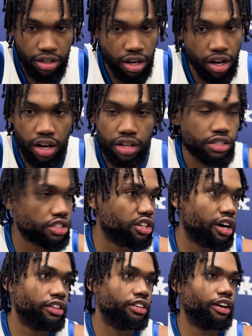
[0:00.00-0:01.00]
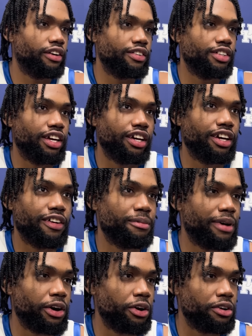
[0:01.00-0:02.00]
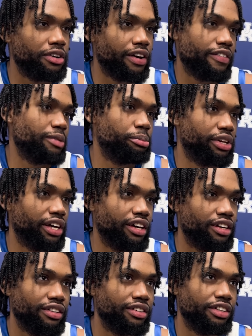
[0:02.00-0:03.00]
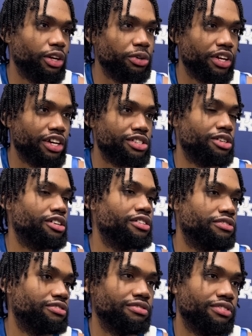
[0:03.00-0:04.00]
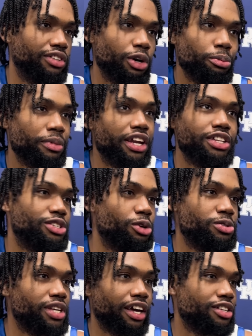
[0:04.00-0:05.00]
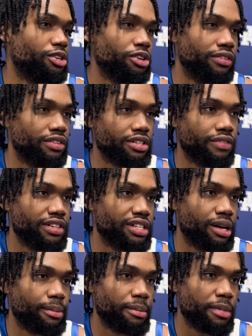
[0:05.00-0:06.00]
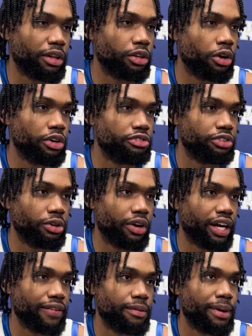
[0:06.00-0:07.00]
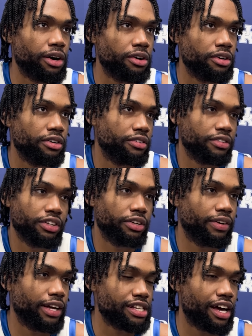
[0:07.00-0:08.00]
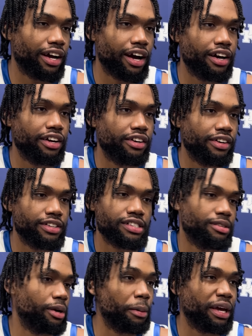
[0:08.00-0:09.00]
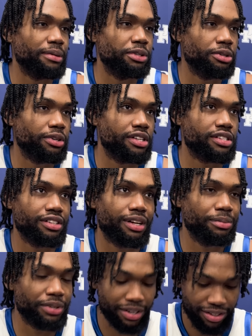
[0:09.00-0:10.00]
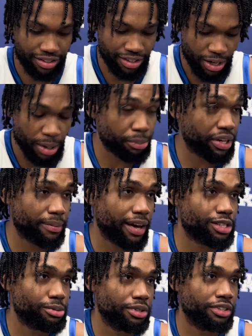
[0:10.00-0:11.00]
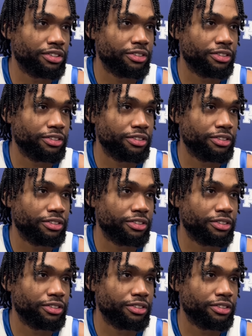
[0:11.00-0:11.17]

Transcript: I just go out there every day and get a model, every play, no days off, no minutes, no seconds off. Every time I'm out on the floor, I give it my all. You know, that's how I got here, and that's what I'm going to keep doing until I'm done playing basketball.